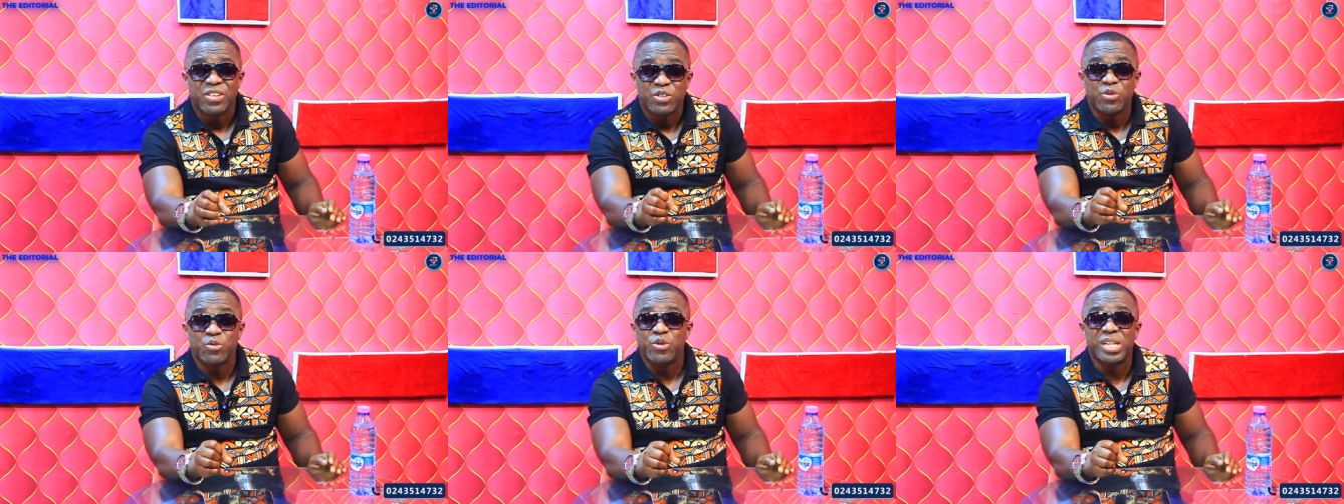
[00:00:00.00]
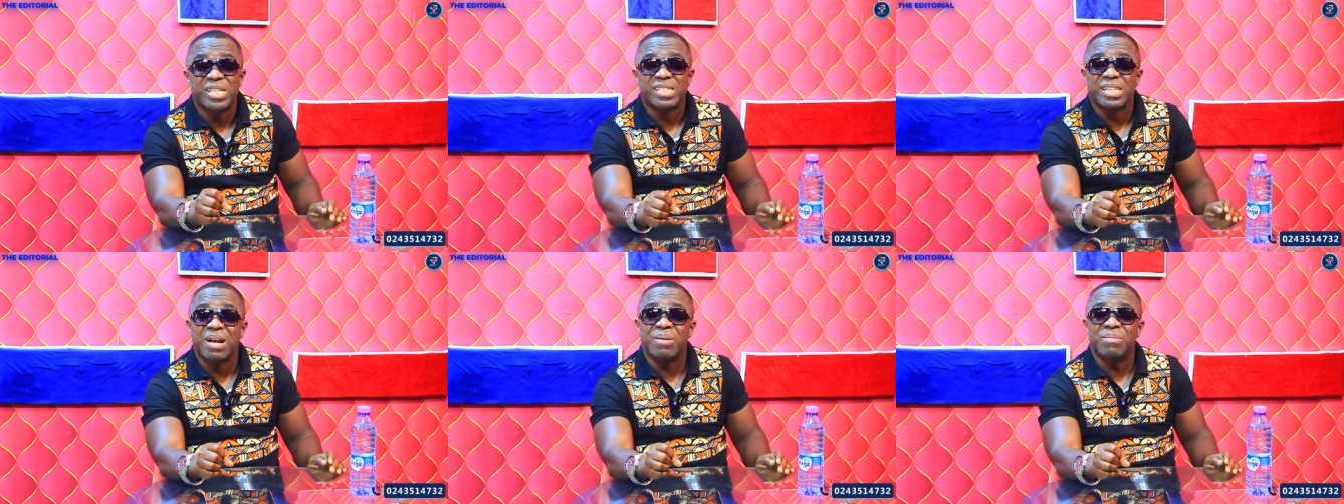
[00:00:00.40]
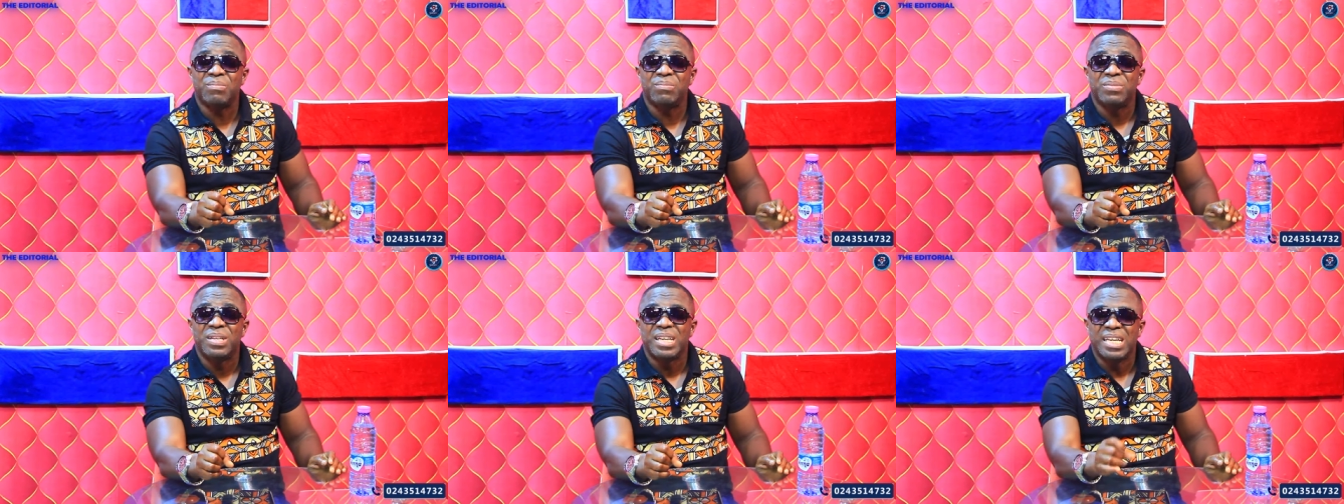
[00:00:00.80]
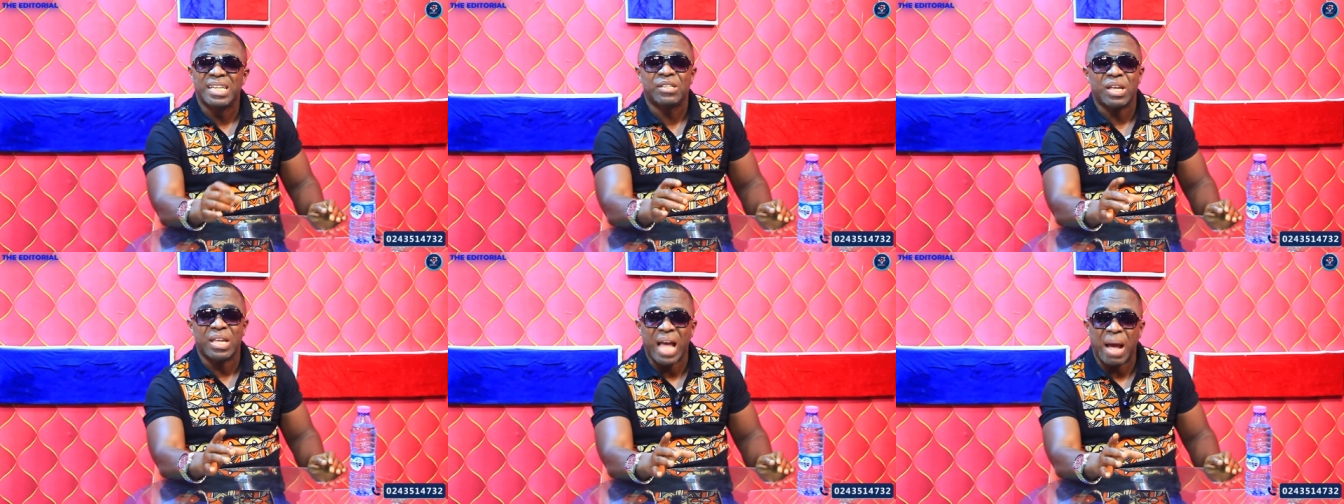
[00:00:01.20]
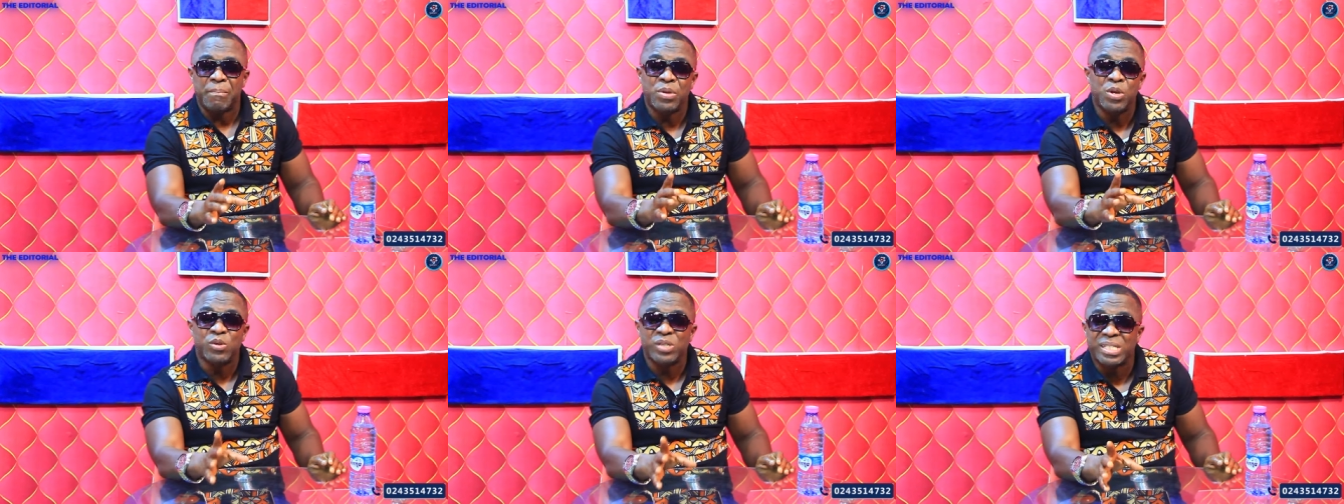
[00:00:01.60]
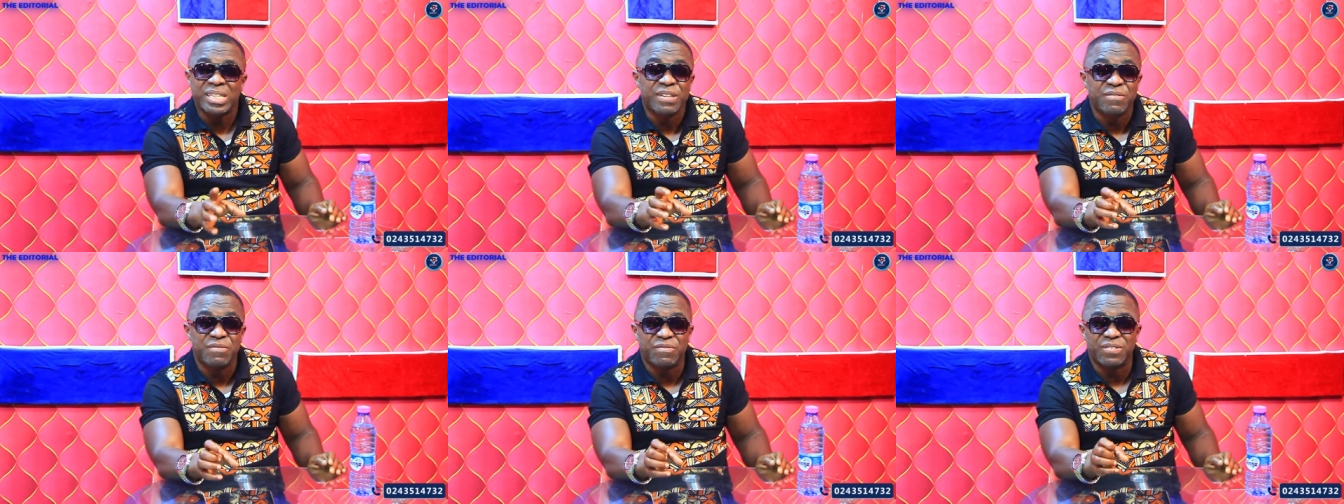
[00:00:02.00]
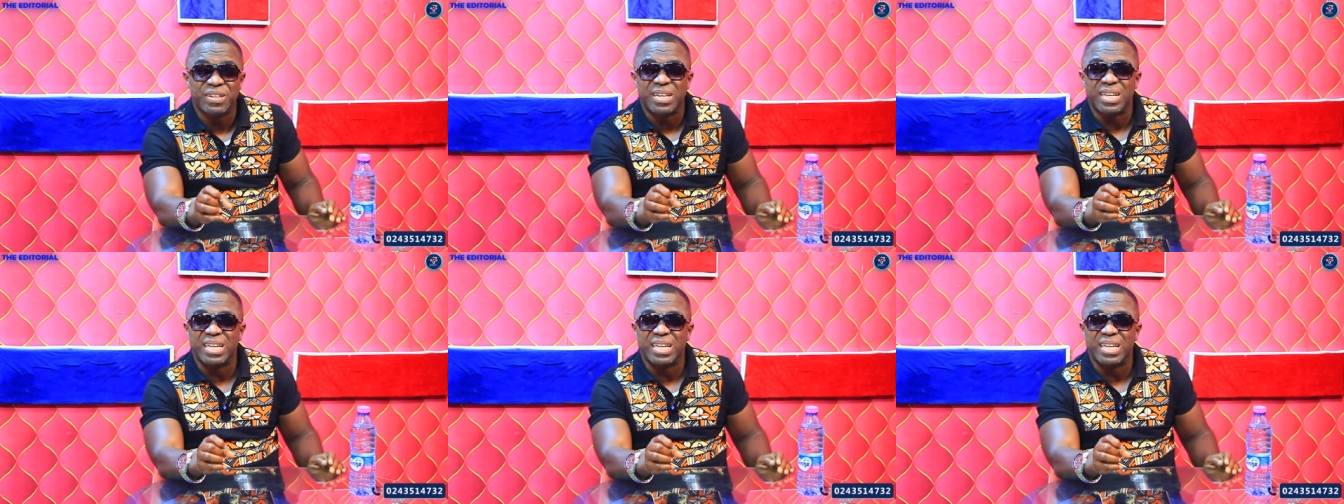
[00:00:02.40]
you read some abusive,